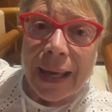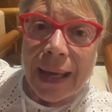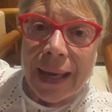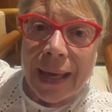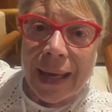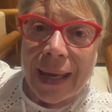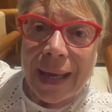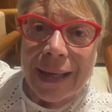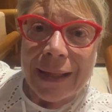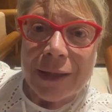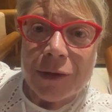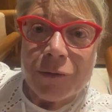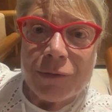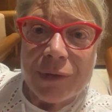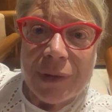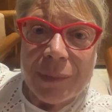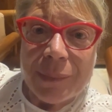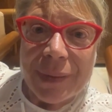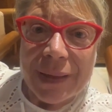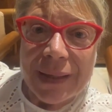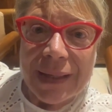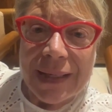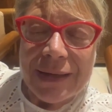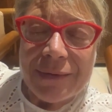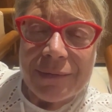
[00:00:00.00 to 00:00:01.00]
And we
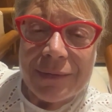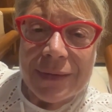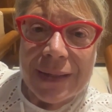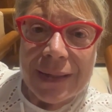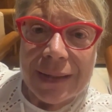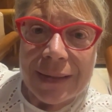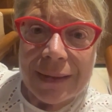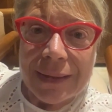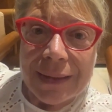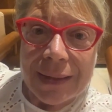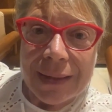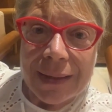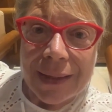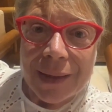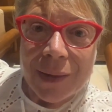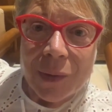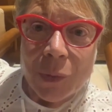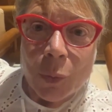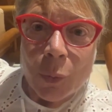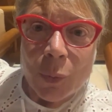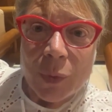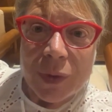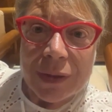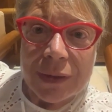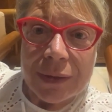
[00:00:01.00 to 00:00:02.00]
believe that
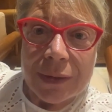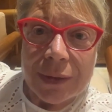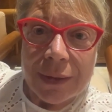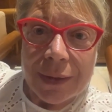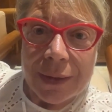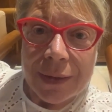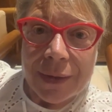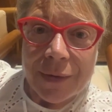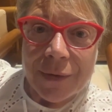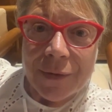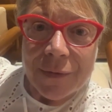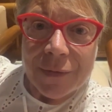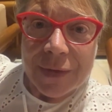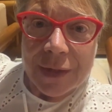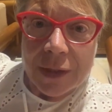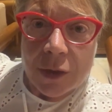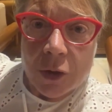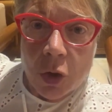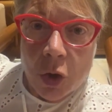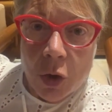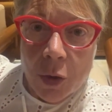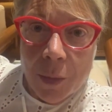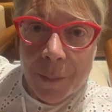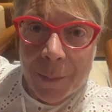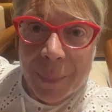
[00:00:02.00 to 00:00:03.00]
with the
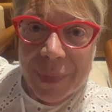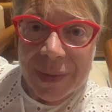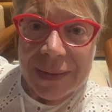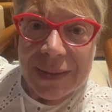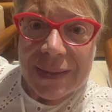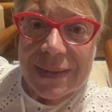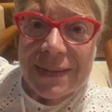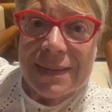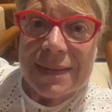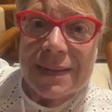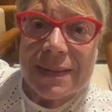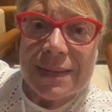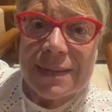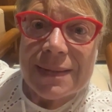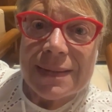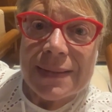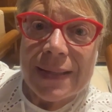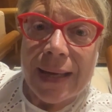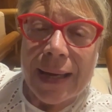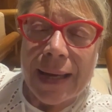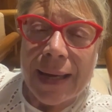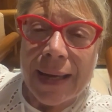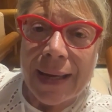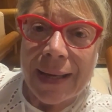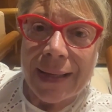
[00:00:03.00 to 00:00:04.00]
competencies
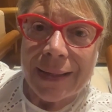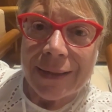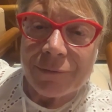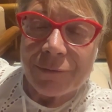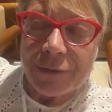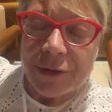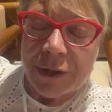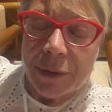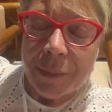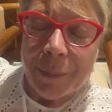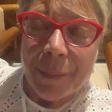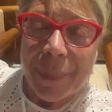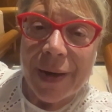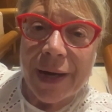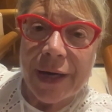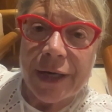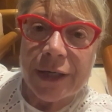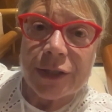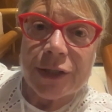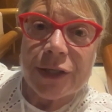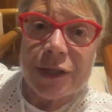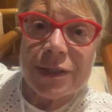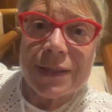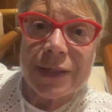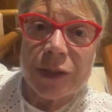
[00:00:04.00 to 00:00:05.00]
and with the
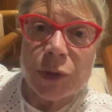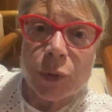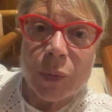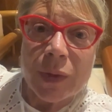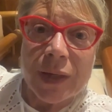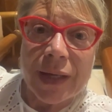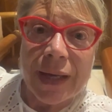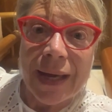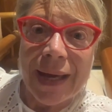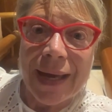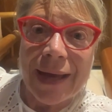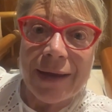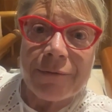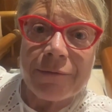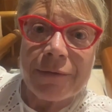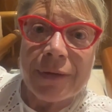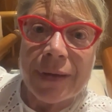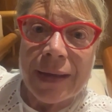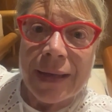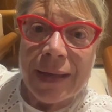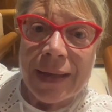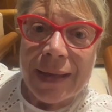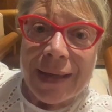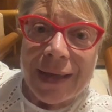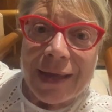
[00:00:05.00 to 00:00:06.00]
partners that we have,
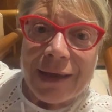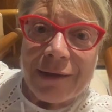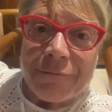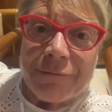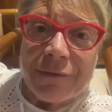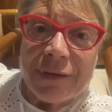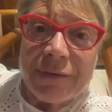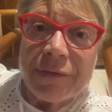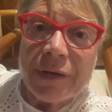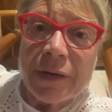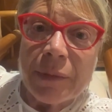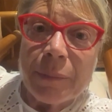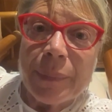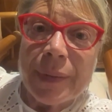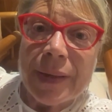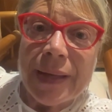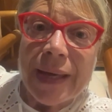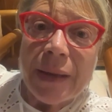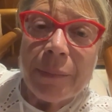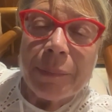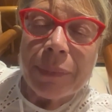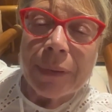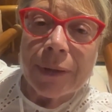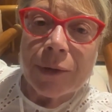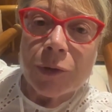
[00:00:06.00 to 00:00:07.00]
we will be
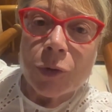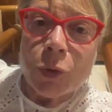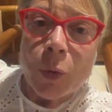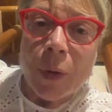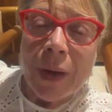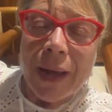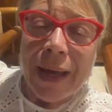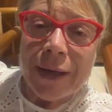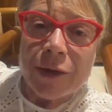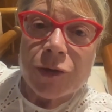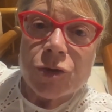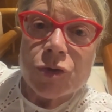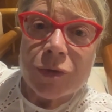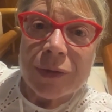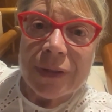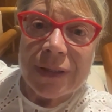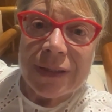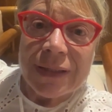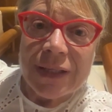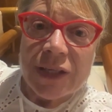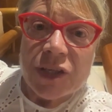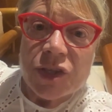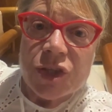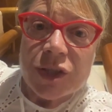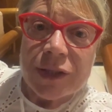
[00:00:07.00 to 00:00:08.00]
able to actually
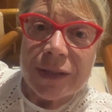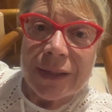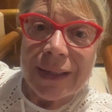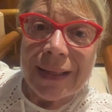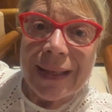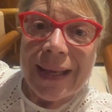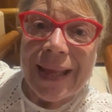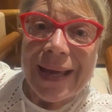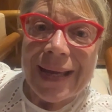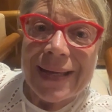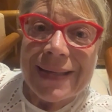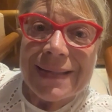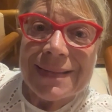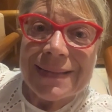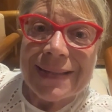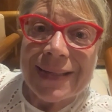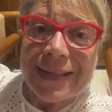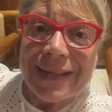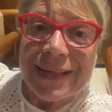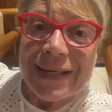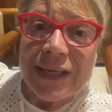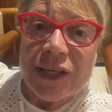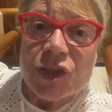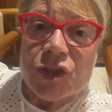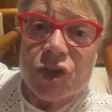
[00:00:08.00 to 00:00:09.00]
digitalize the
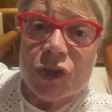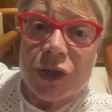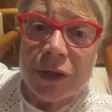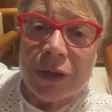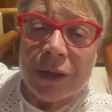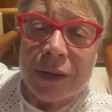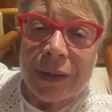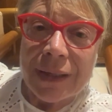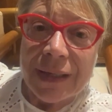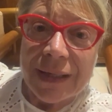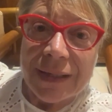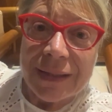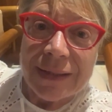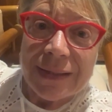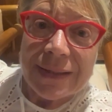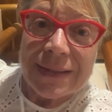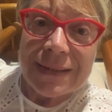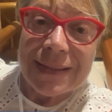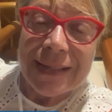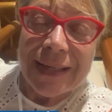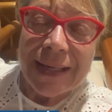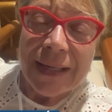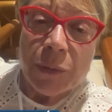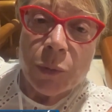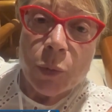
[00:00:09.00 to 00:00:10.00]
region in the
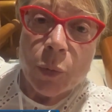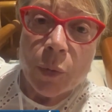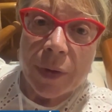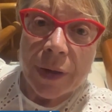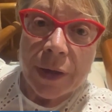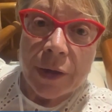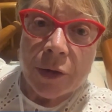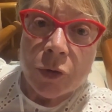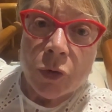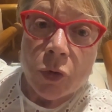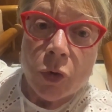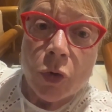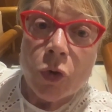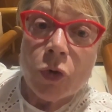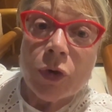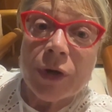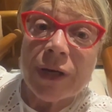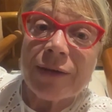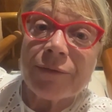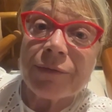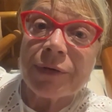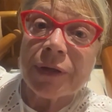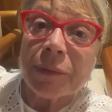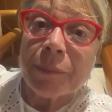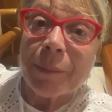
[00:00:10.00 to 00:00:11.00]
same way or
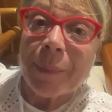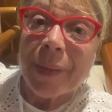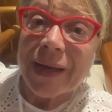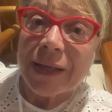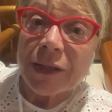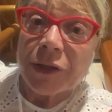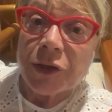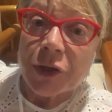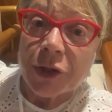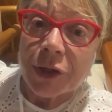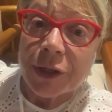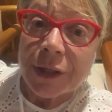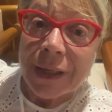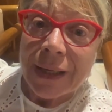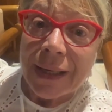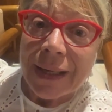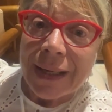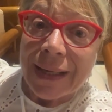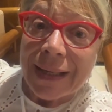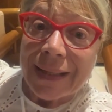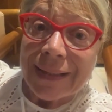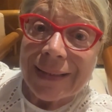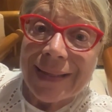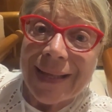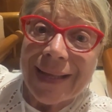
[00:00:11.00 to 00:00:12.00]
even better
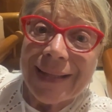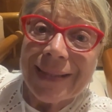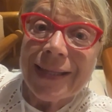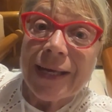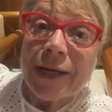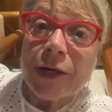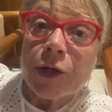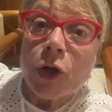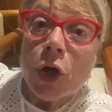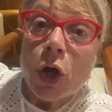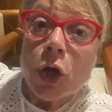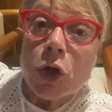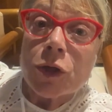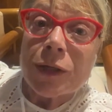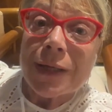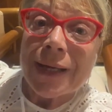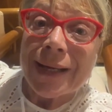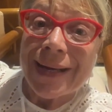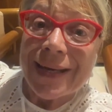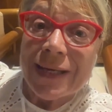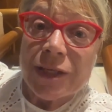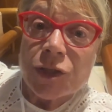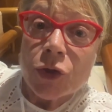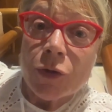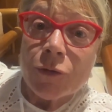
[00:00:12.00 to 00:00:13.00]
than the
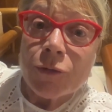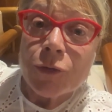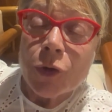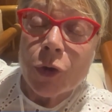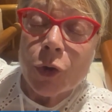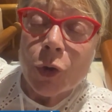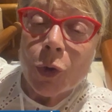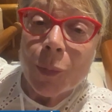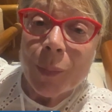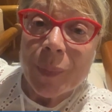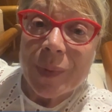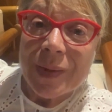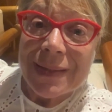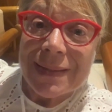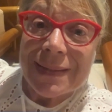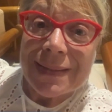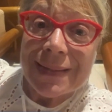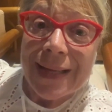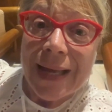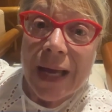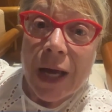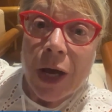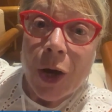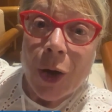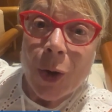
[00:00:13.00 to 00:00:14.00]
rest of Europe is
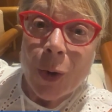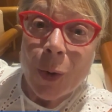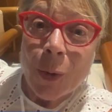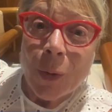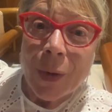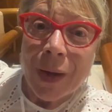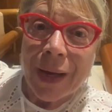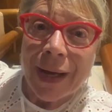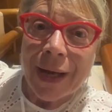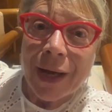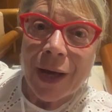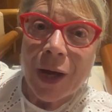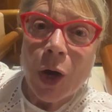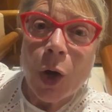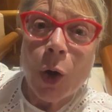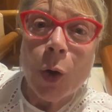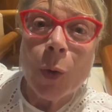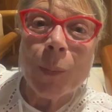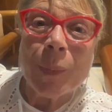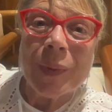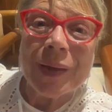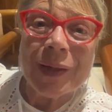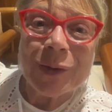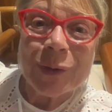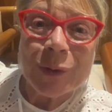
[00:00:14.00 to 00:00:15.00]
now
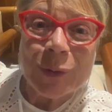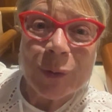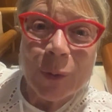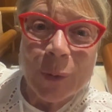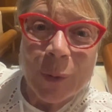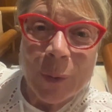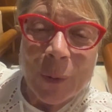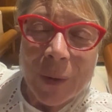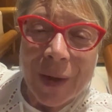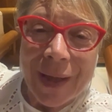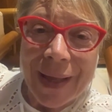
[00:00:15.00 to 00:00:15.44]
hoping to do.